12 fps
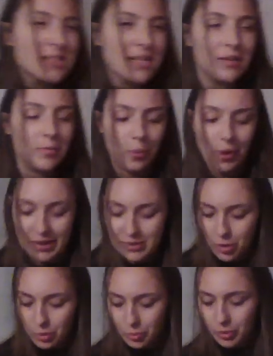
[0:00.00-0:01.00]
say the brands
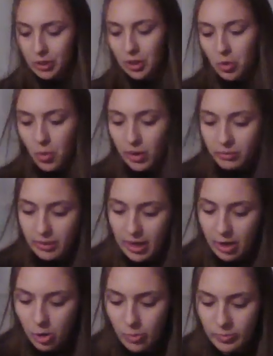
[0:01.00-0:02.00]
aren't really quite what I
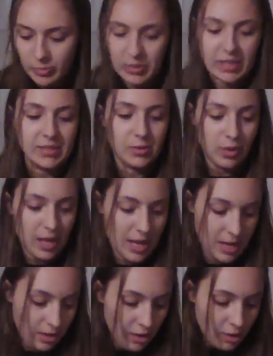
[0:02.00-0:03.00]
hoped, but that's
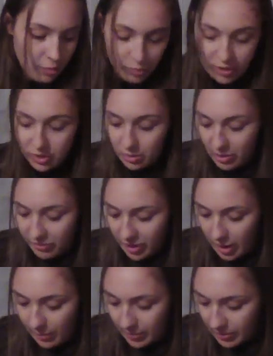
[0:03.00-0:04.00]
okay. We do have a
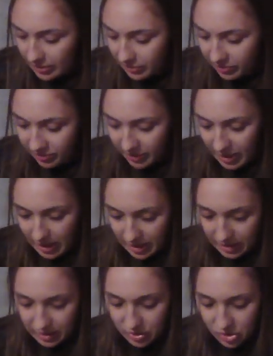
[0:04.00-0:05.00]
couple of
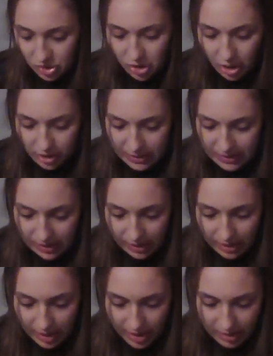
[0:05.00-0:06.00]
star-studded
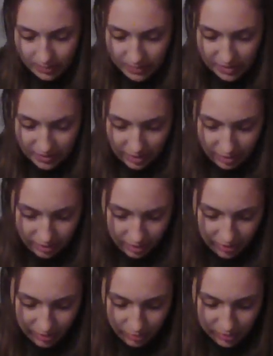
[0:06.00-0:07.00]
items in there that I
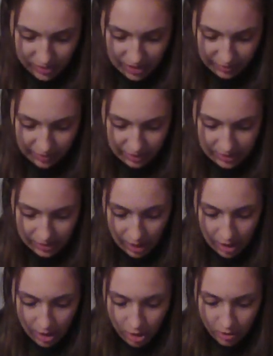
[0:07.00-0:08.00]
think will save us.
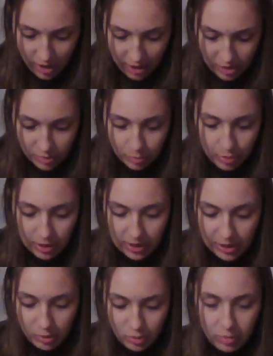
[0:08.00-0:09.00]
Okay, just
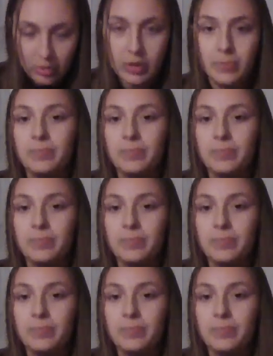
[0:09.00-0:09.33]
plain old